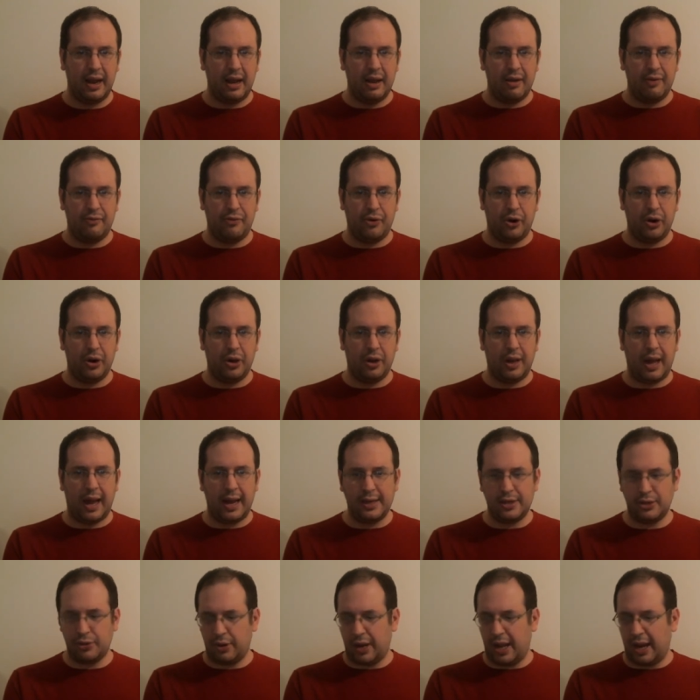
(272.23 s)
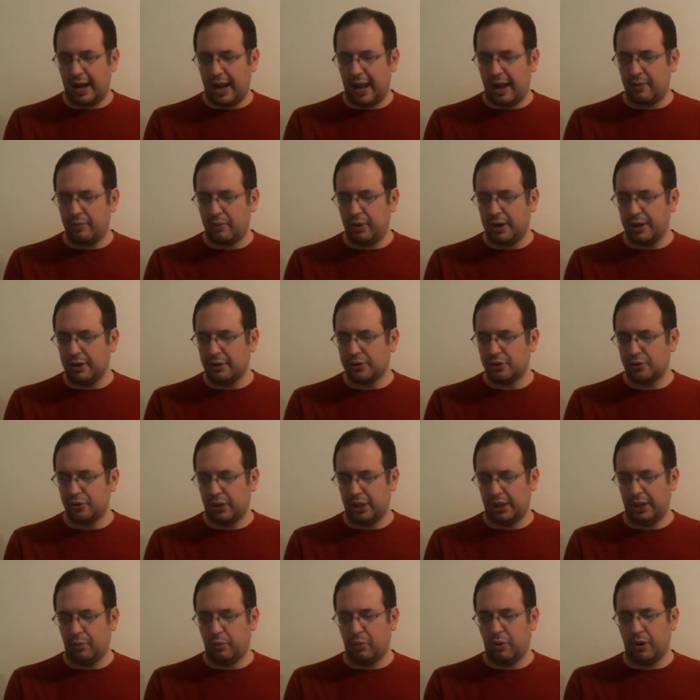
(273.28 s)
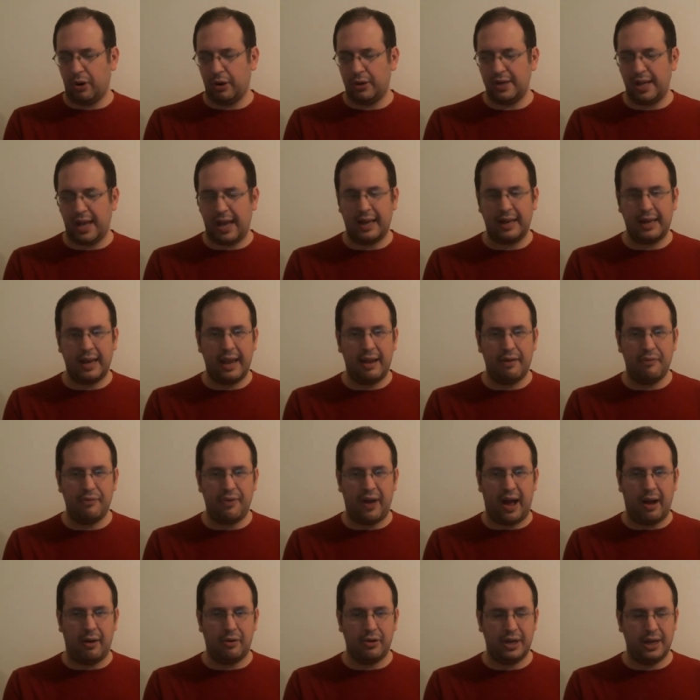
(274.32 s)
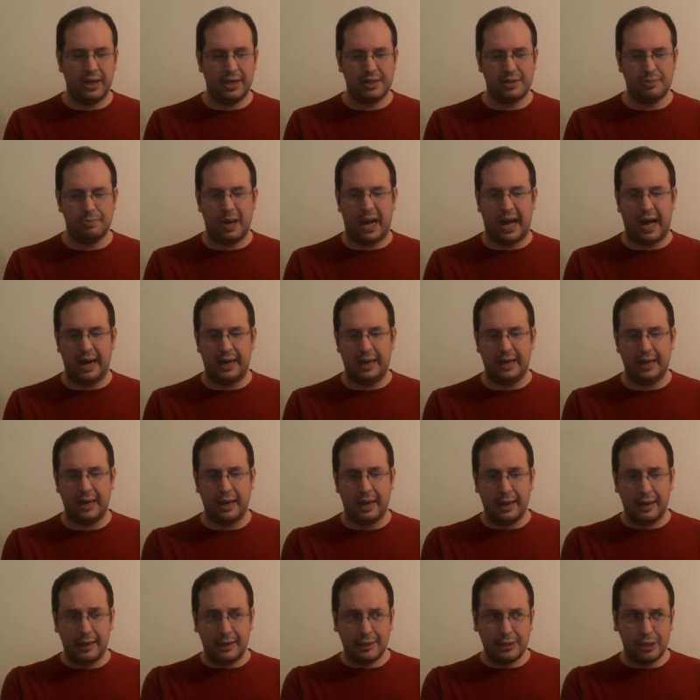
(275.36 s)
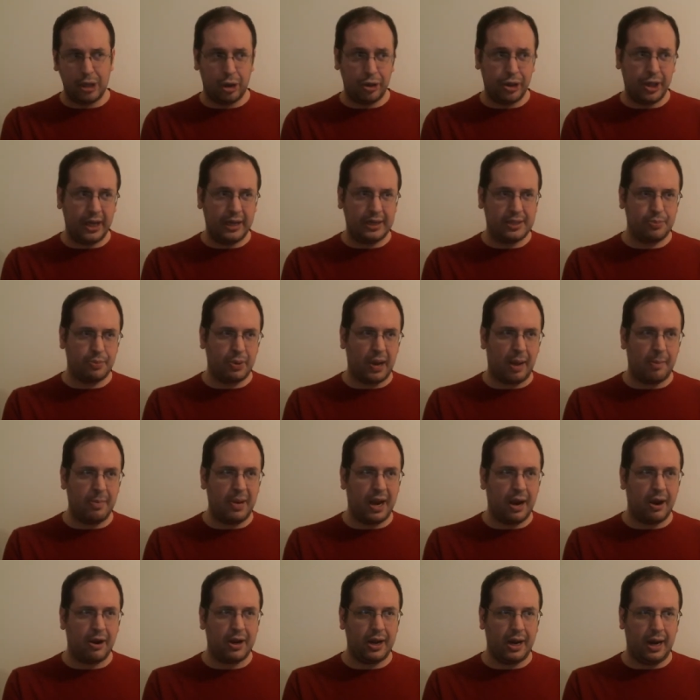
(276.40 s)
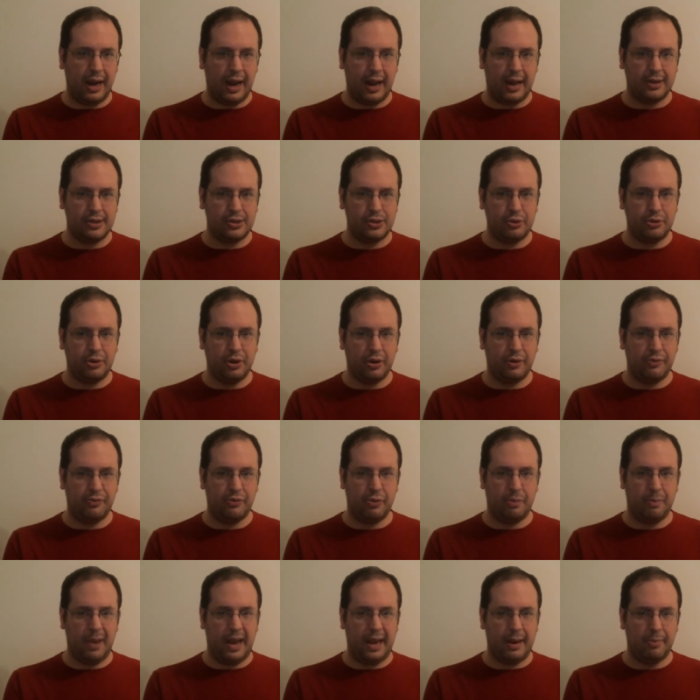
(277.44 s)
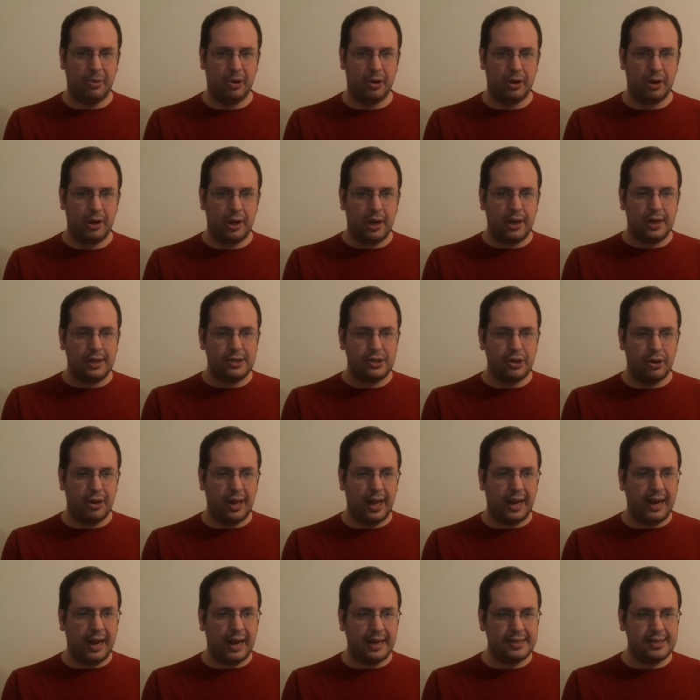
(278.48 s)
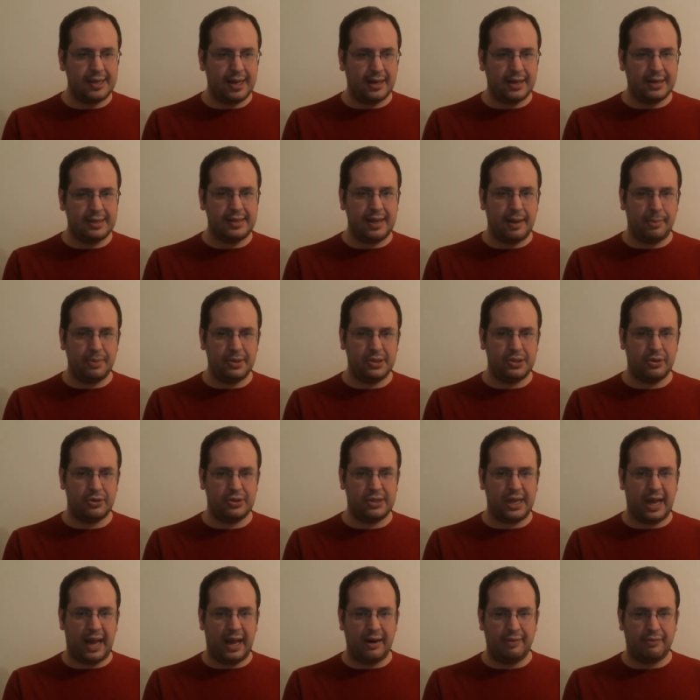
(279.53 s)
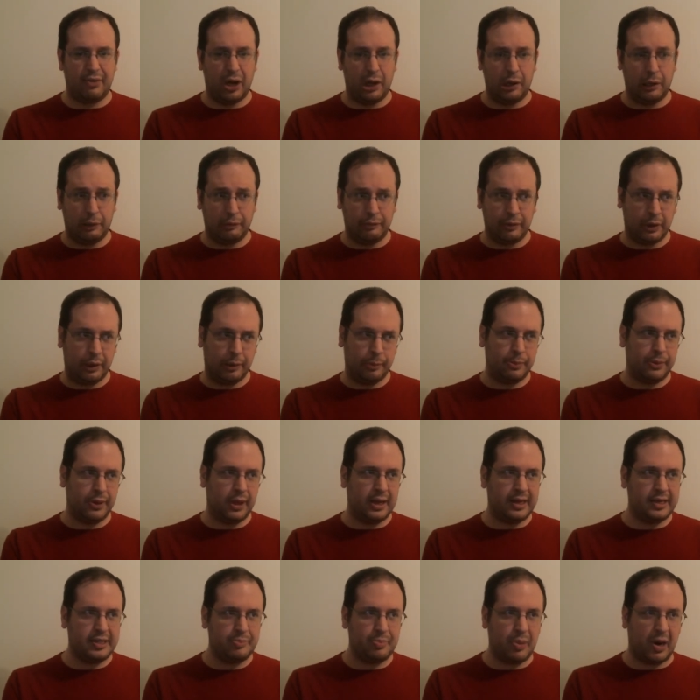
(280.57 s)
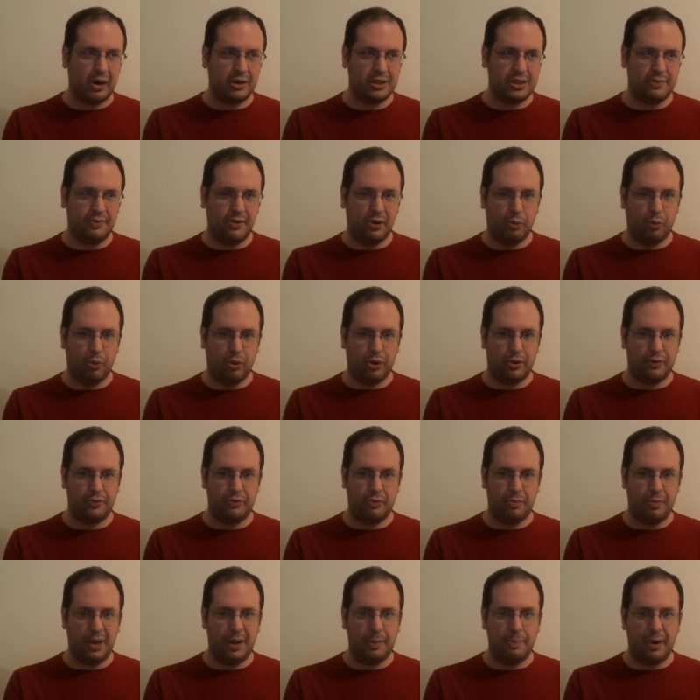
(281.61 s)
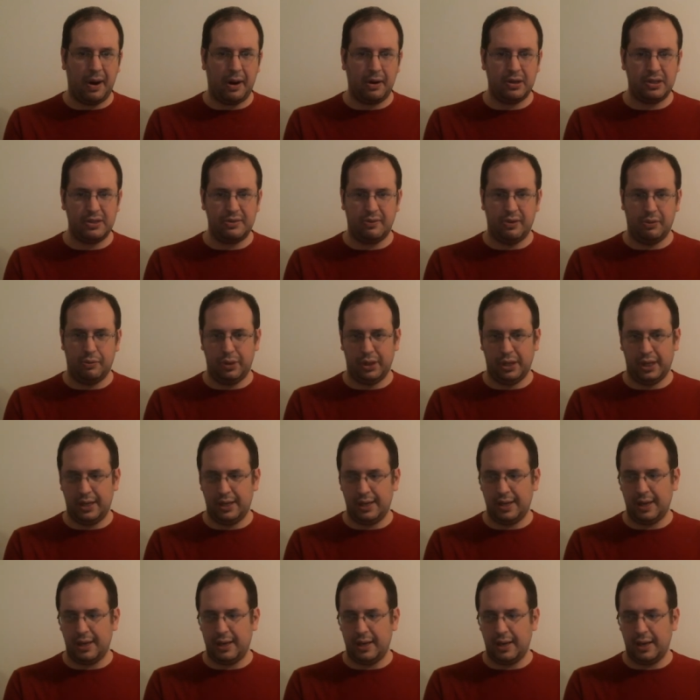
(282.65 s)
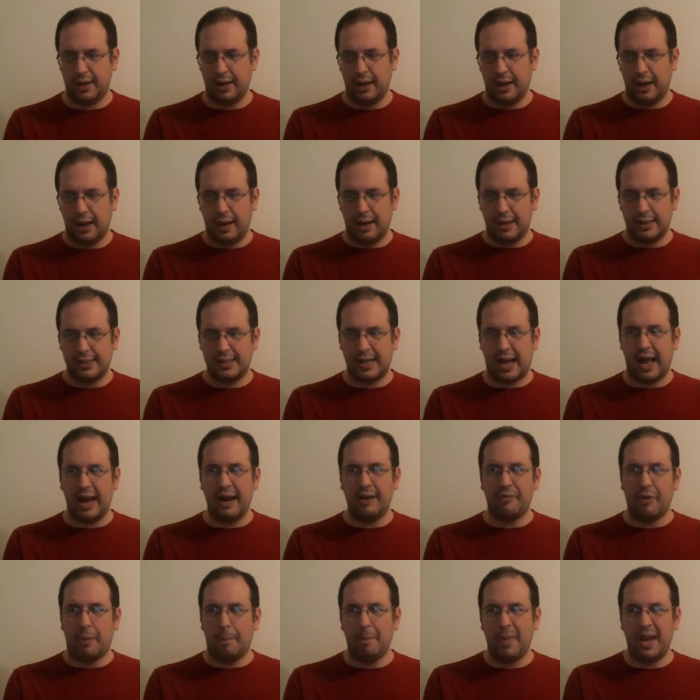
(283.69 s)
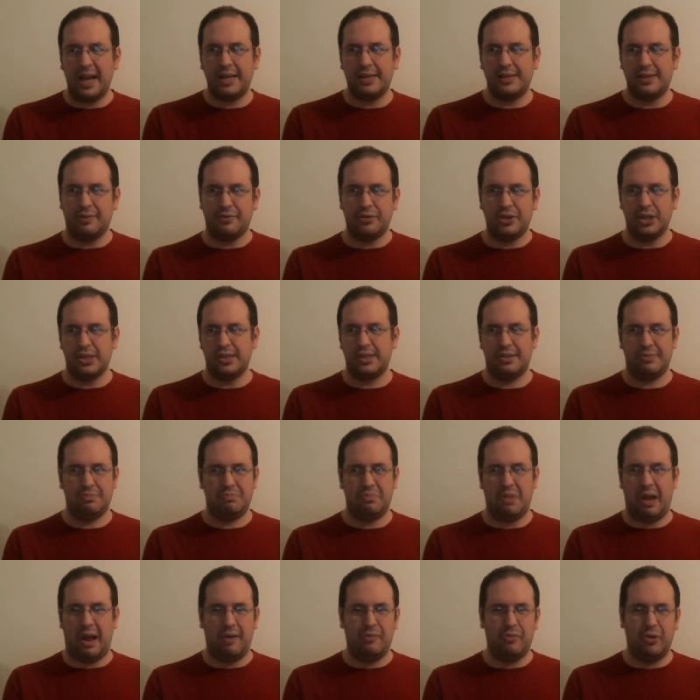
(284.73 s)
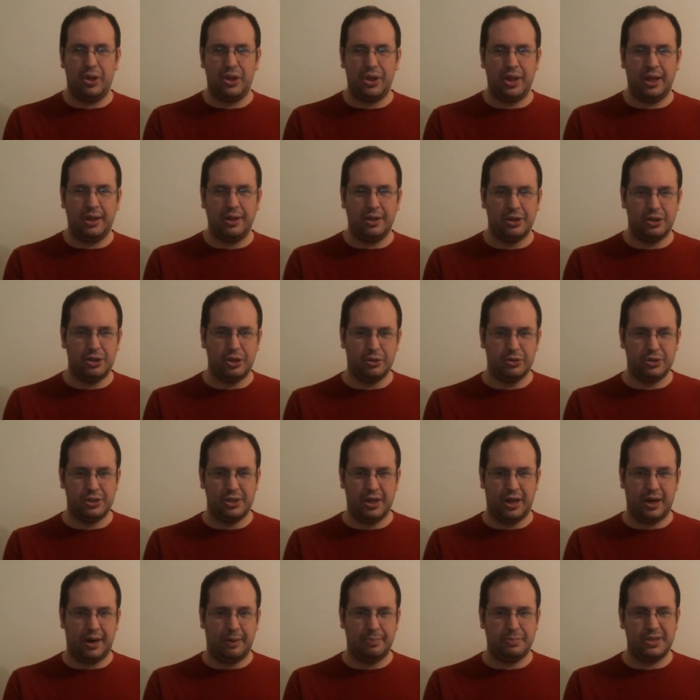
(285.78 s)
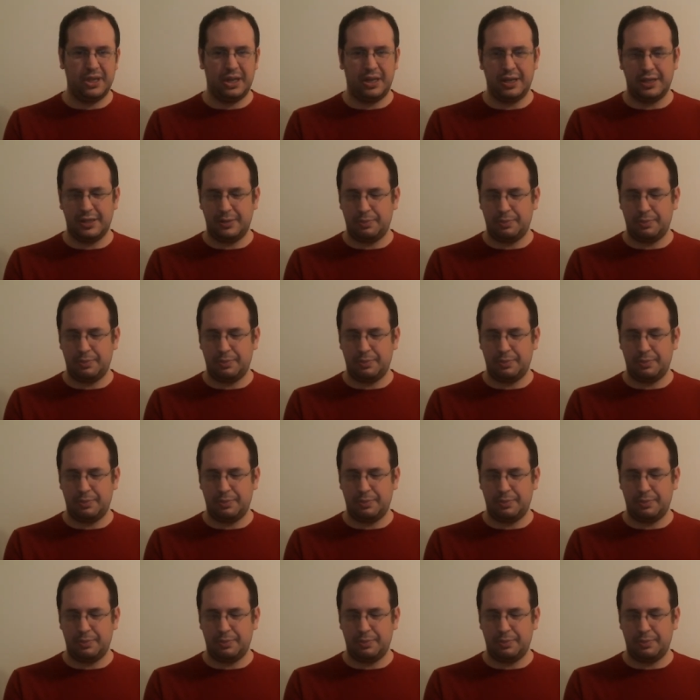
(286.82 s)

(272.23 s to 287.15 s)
fertilizer that Henry used really worked, and they found his body. So things probably aren't going to end too good for Mabel. So, like I said, this episode's kind of all over the place. Parts of it worked for me, parts of it really didn't. It's kind of a mix of just everything the show's done up to this